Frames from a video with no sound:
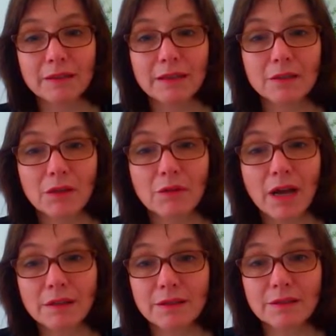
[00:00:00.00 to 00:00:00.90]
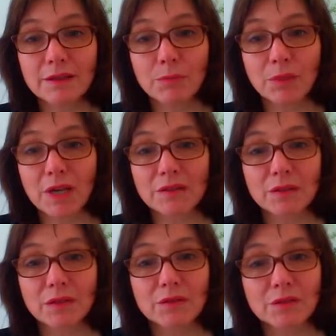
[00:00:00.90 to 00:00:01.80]
the new ICC
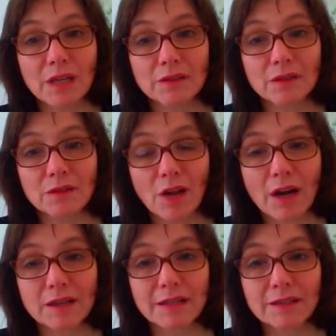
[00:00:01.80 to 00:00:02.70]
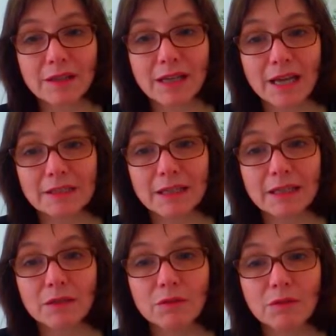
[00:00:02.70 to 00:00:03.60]
president did start at a
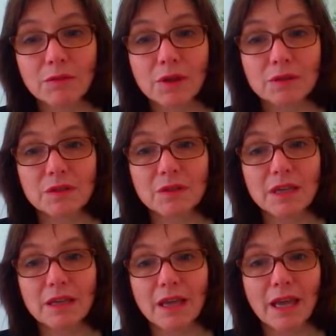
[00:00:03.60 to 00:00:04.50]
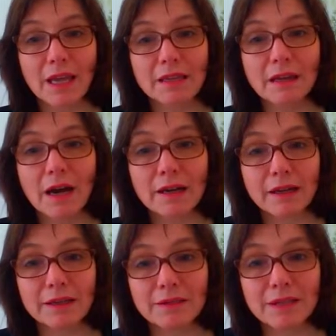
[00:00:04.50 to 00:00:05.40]
Catholic university in
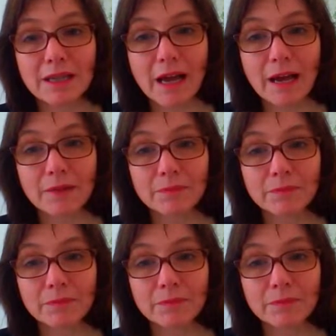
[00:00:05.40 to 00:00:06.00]
Argentina.